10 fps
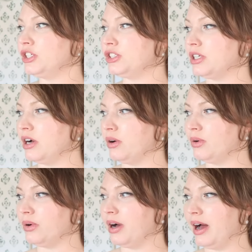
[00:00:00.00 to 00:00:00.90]

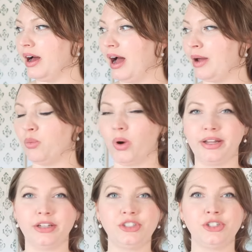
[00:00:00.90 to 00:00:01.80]
So I
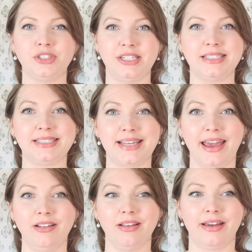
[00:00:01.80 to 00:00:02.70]
wanted to
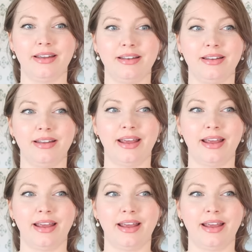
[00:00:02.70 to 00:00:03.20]
descale it,